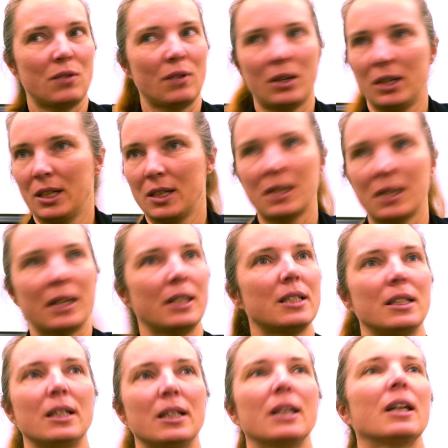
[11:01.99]
is very
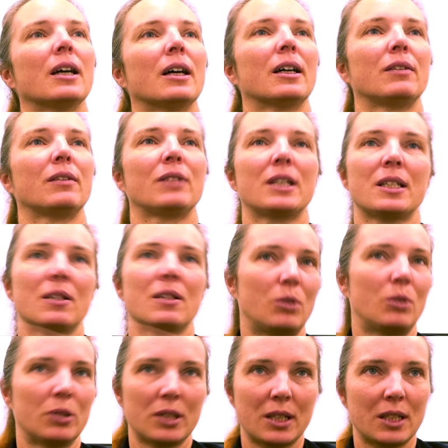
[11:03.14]
exciting. If it gets
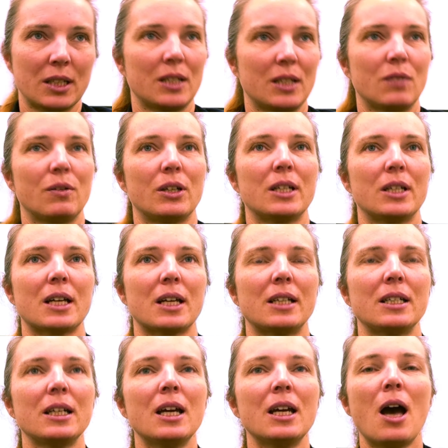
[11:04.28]
awards, it's very
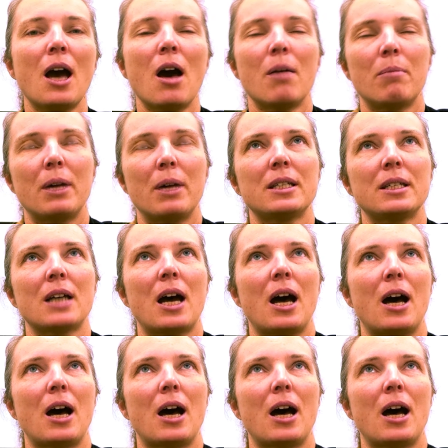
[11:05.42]
exciting. But